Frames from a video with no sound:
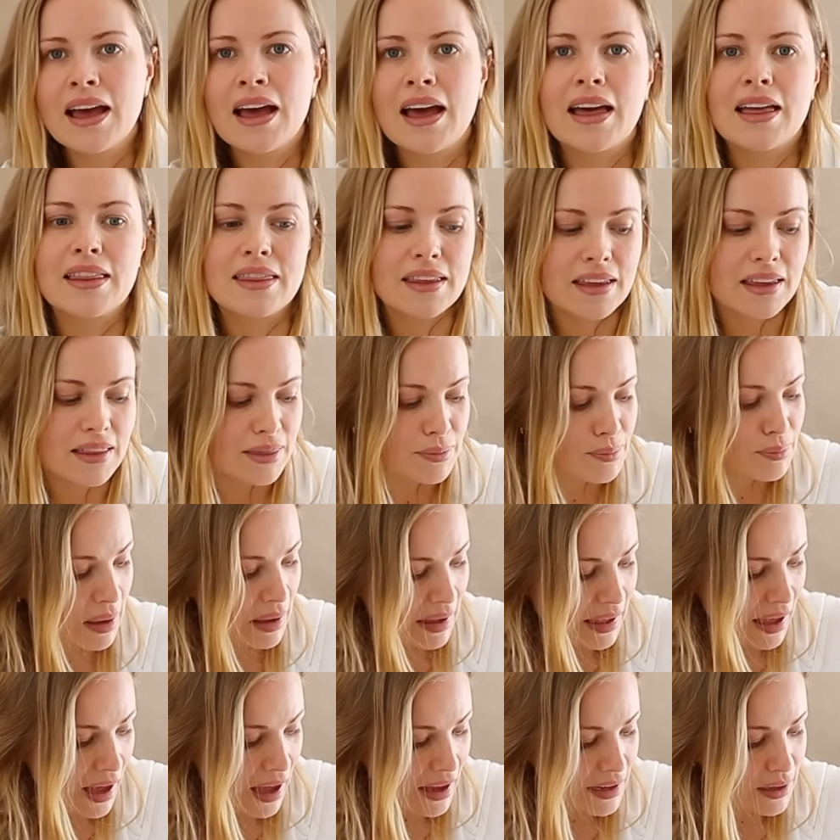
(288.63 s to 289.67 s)
and then my
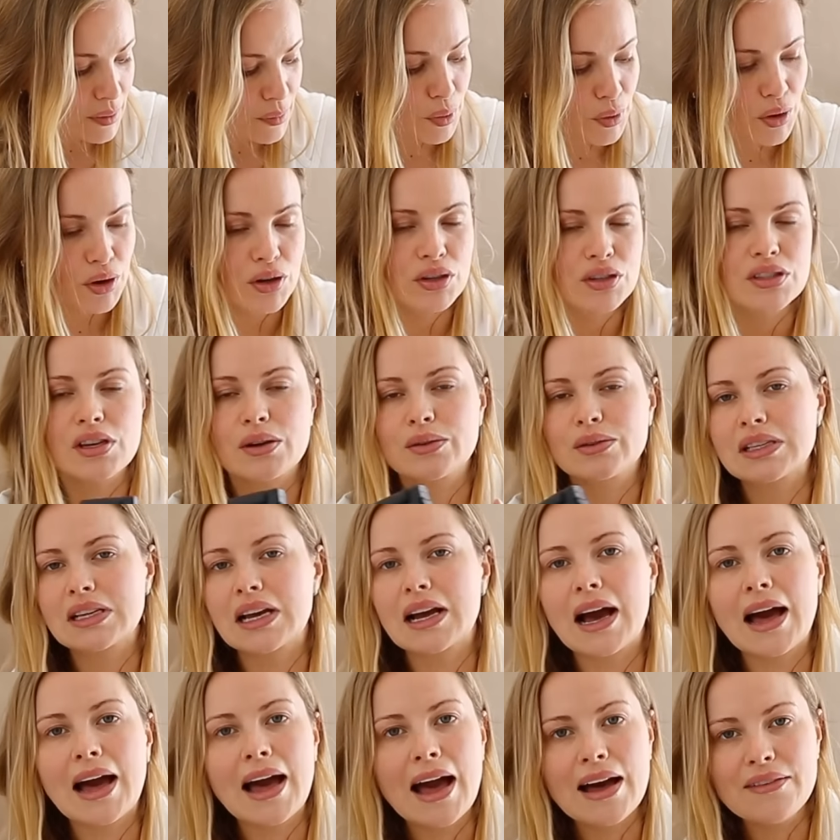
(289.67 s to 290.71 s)
Canon broke, so I was
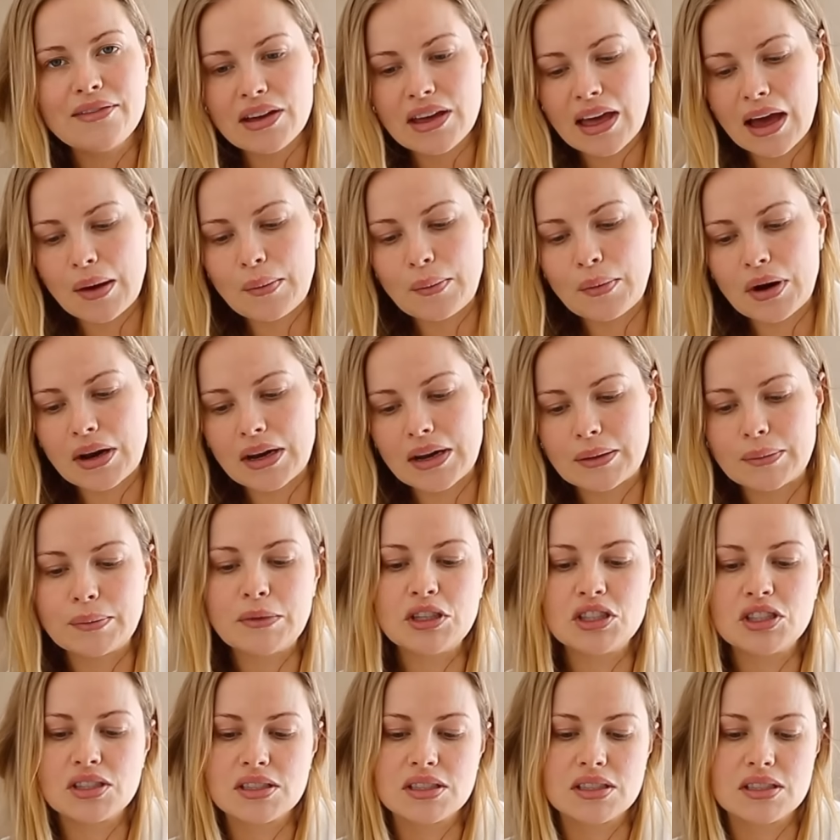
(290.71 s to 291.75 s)
like, I have a camera, let me
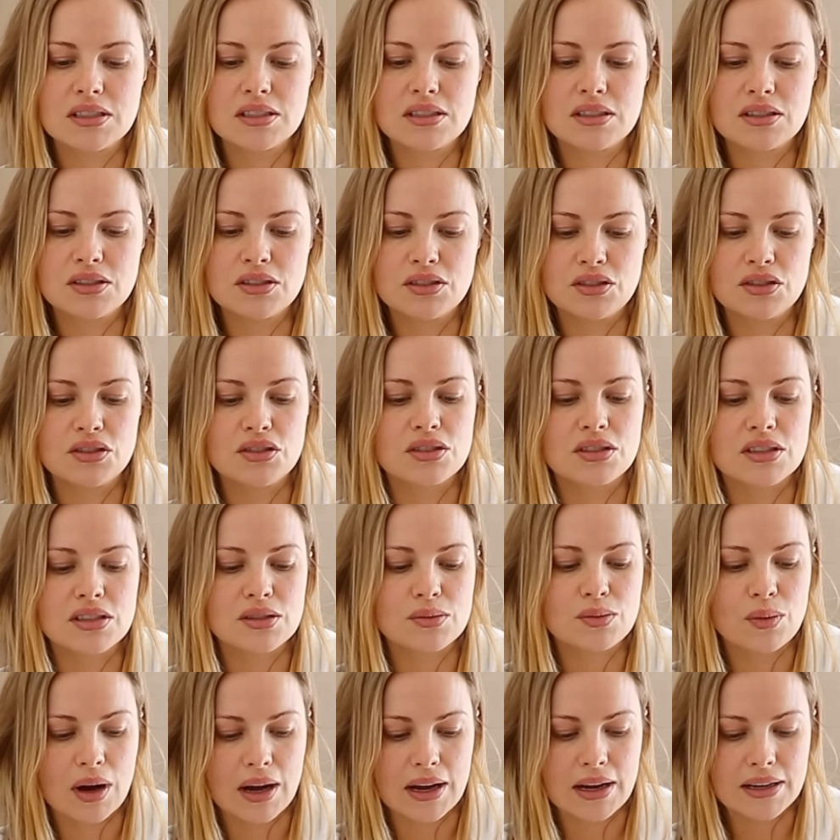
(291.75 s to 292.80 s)
just use
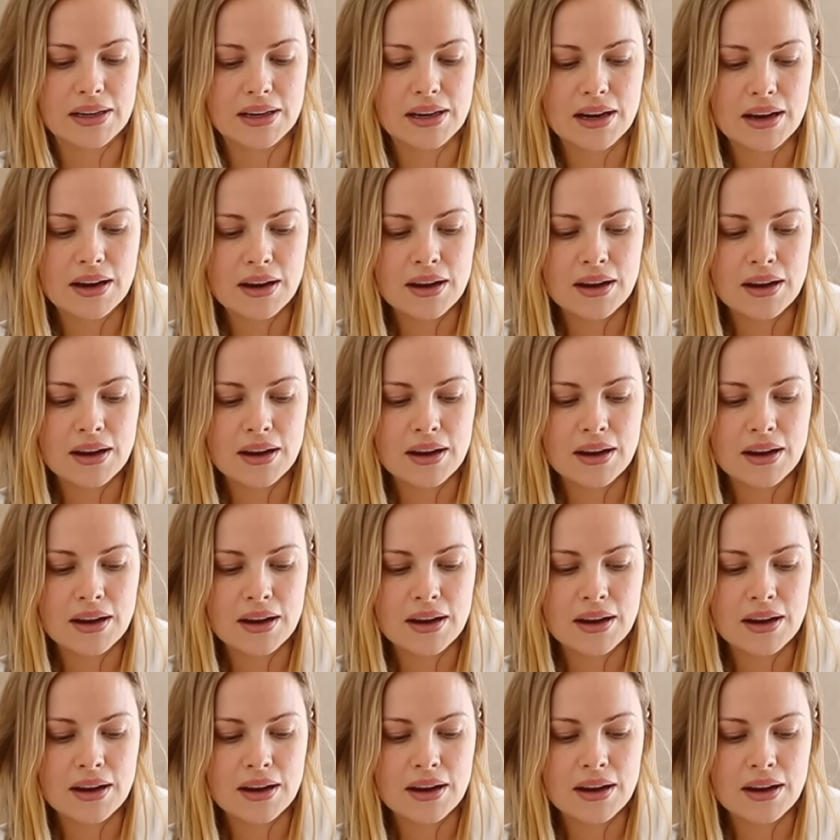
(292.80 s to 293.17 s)
this one